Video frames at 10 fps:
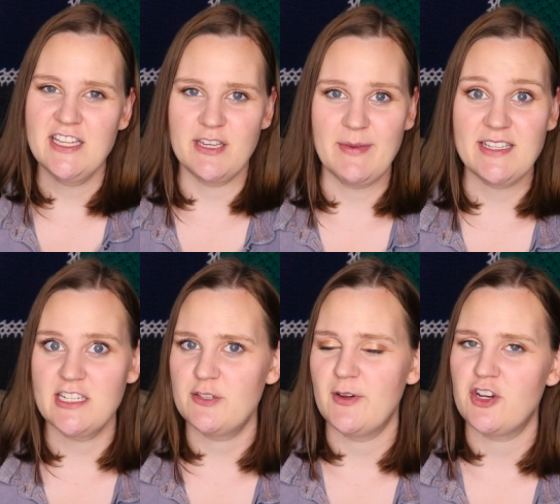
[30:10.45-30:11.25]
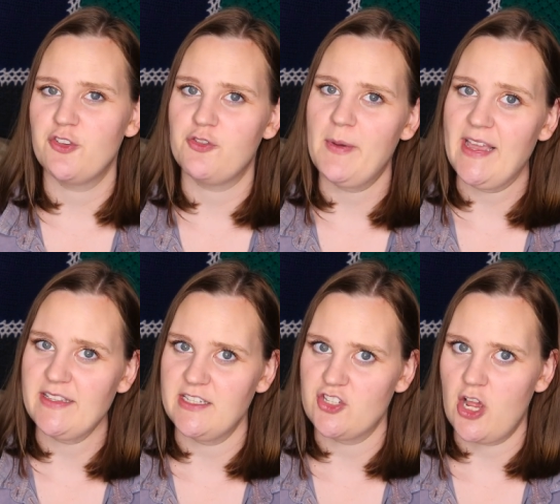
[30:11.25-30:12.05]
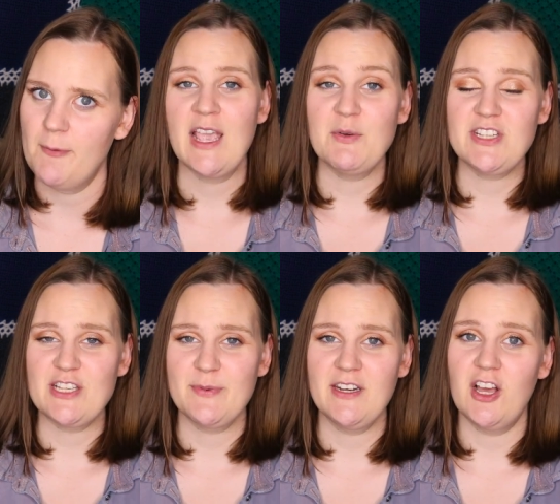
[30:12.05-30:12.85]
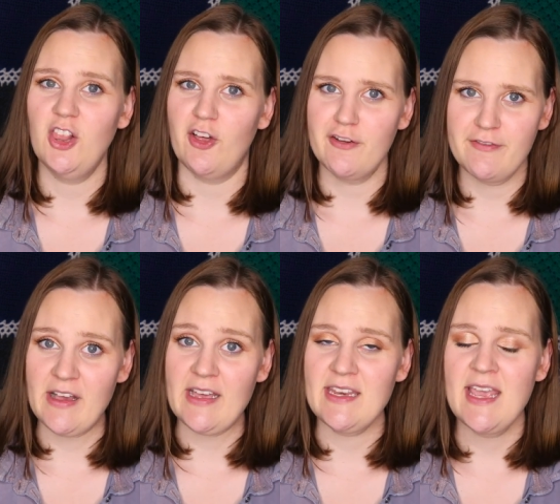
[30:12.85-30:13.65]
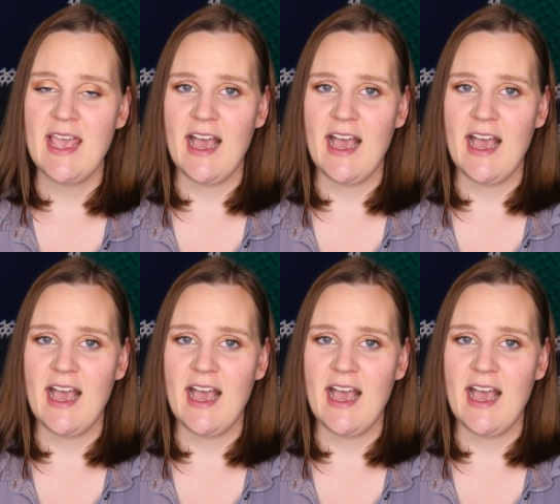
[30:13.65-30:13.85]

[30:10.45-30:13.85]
to make stitch markers for my Etsy shop, which has been a lot of fun.